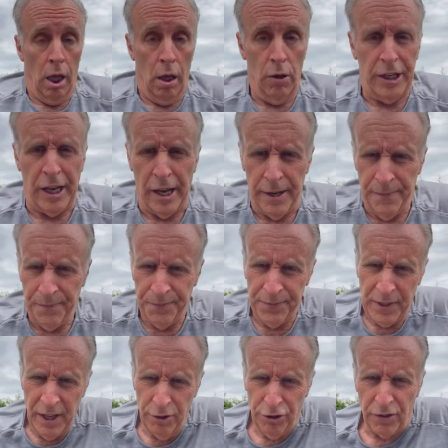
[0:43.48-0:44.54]
Okay,
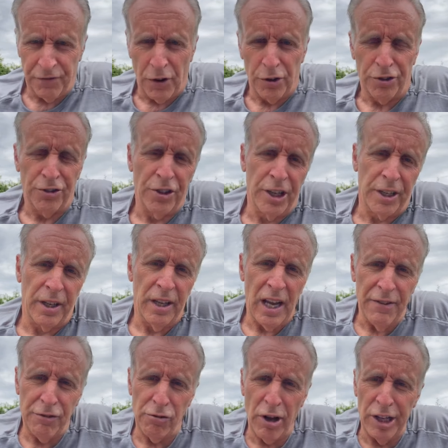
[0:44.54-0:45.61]
here's the first thing.
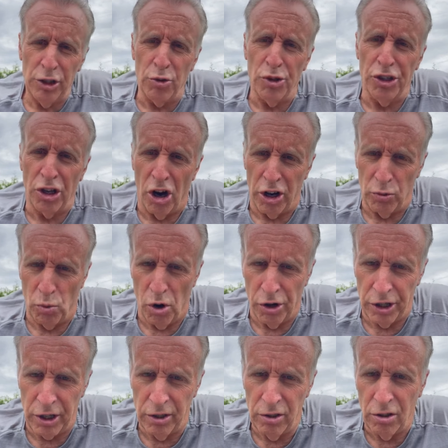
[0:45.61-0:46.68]
After I do yard
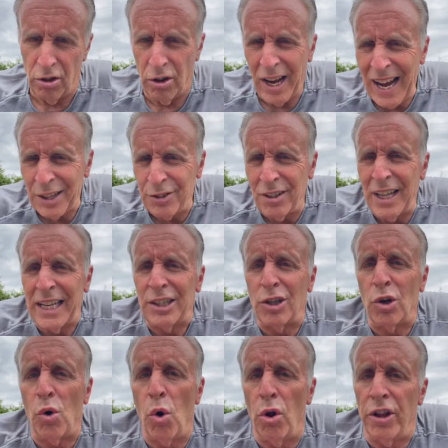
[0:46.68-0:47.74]
work, or as I like to
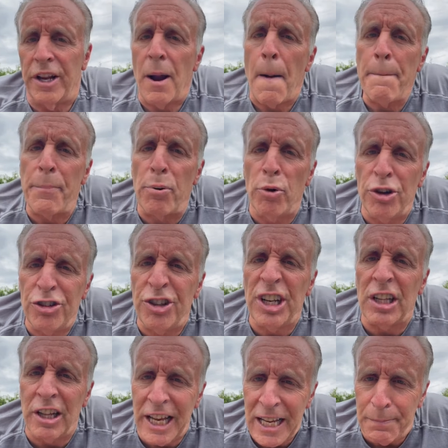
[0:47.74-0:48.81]
call it, prison
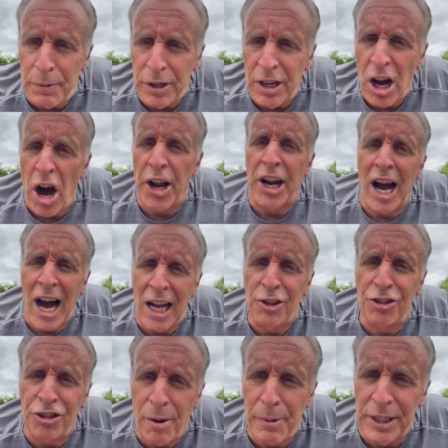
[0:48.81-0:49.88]
labor on a hot
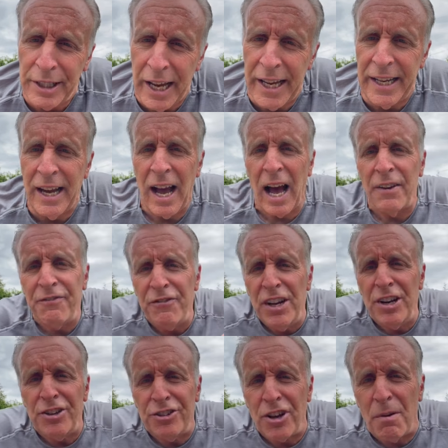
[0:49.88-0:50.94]
summer day, I
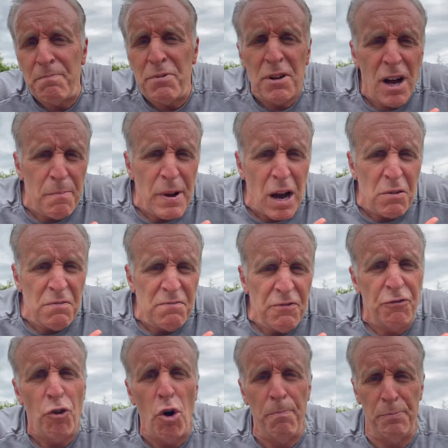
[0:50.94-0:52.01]
finish up about
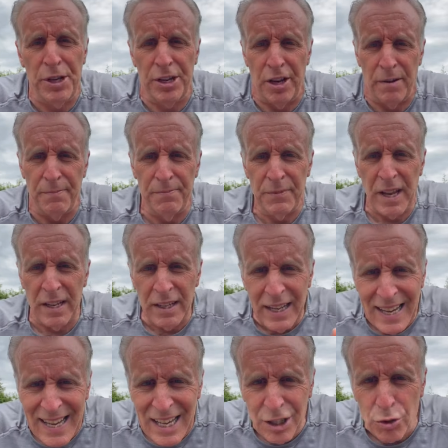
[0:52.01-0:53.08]
4 p.m. and
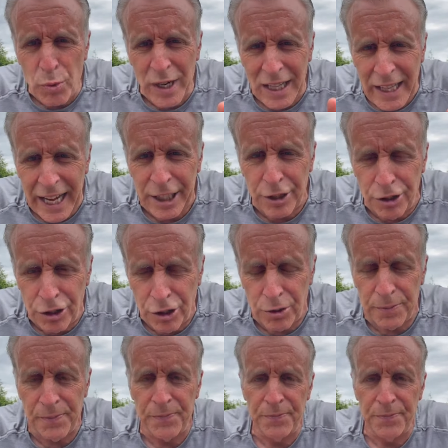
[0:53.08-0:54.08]
here's what I like to do.